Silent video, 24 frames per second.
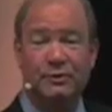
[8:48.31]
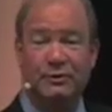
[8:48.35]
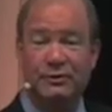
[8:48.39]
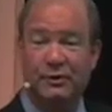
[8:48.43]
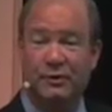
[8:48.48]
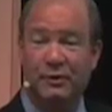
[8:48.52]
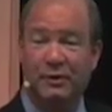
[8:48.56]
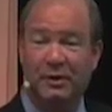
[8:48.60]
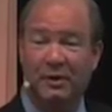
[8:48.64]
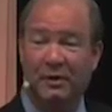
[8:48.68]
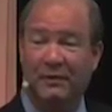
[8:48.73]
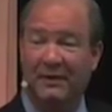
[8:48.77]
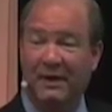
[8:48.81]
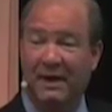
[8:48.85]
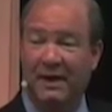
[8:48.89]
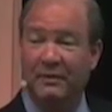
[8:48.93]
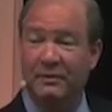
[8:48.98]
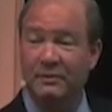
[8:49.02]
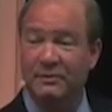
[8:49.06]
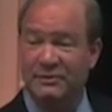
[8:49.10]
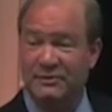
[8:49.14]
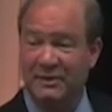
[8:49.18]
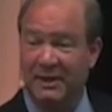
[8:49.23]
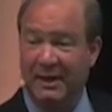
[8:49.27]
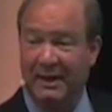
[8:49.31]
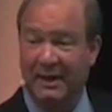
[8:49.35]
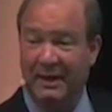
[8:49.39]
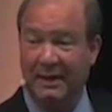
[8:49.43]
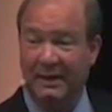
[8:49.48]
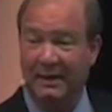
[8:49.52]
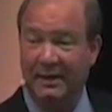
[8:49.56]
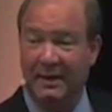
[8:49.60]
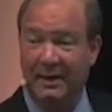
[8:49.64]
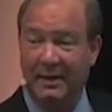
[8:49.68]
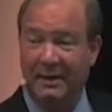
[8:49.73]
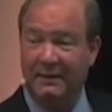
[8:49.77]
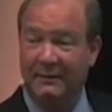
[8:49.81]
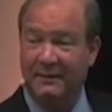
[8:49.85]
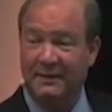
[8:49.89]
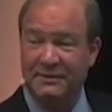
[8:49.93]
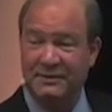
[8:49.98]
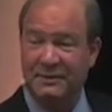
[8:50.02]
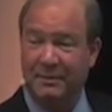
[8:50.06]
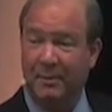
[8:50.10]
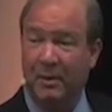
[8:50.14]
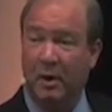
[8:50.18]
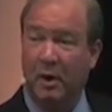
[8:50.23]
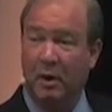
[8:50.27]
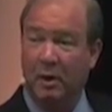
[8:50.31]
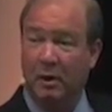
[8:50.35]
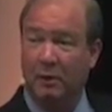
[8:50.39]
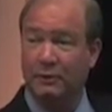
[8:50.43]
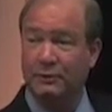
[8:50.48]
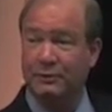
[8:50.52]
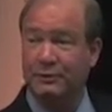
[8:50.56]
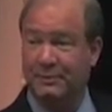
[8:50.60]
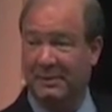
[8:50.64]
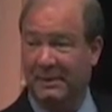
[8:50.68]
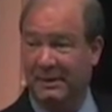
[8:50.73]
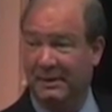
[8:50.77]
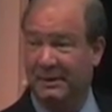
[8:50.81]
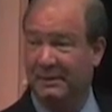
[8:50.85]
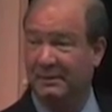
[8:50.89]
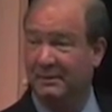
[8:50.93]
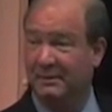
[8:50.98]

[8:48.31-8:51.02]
attorney on the other side, this appalls me,